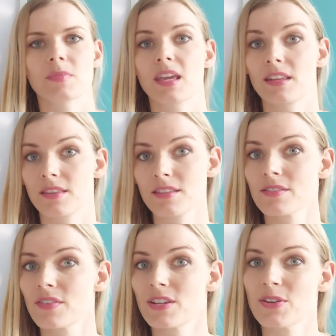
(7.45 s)
In
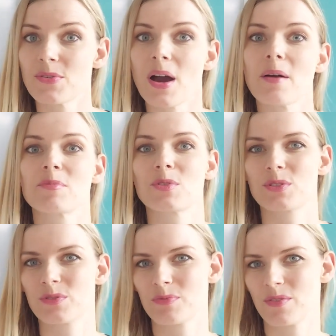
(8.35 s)
this video, I'm
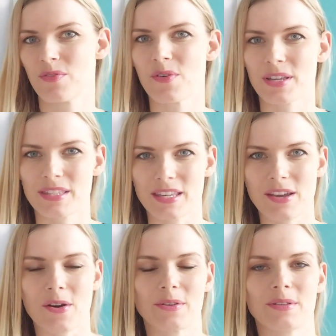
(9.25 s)
going to be
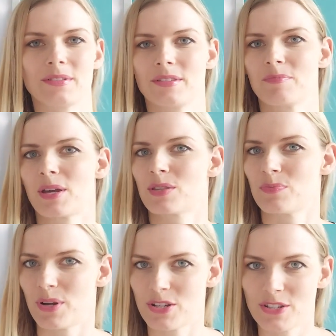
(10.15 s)
focusing on some
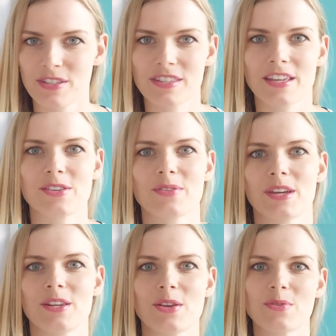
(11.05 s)
expressions that you
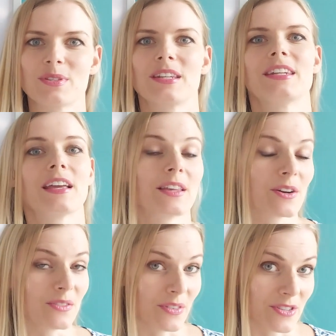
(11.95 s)
can use in daily
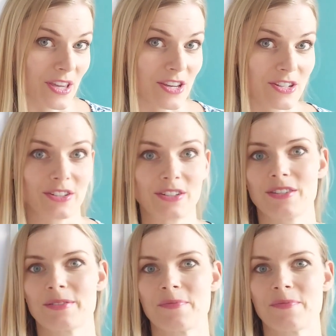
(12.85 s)
conversation.